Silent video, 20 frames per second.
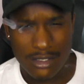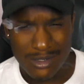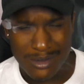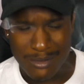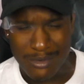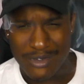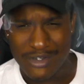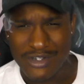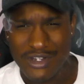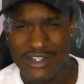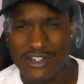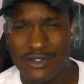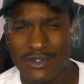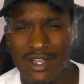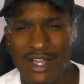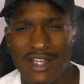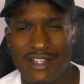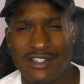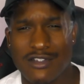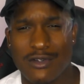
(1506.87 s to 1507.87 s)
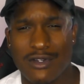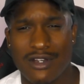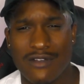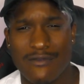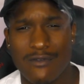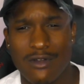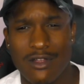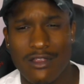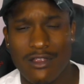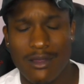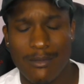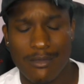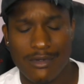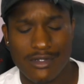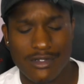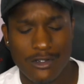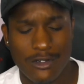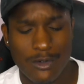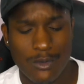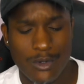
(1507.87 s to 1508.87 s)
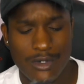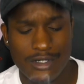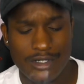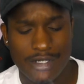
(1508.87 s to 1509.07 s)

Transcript: Appreciate you guys tuning in for another episode once